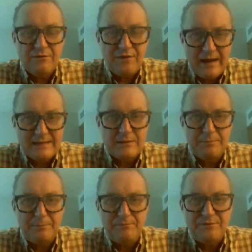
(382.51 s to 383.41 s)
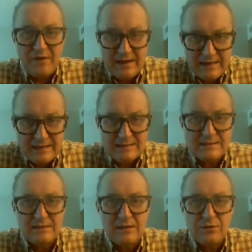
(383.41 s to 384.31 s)
failing to
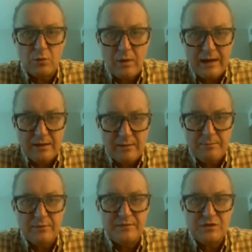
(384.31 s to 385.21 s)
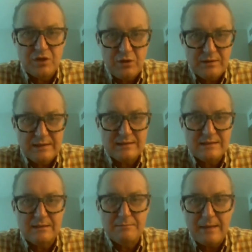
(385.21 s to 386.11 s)
finance the right number of students
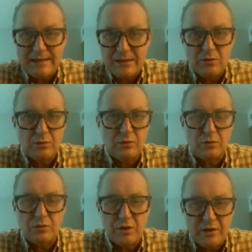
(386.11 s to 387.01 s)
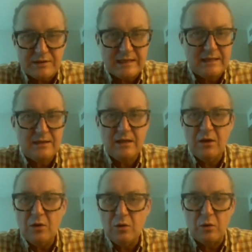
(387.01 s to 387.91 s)
in medical or nursing
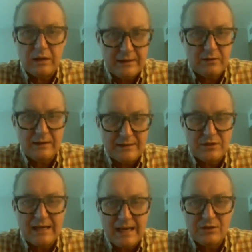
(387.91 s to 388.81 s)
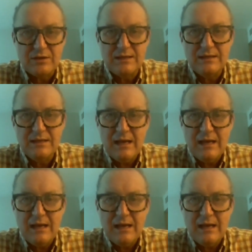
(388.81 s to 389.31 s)
or clinical education,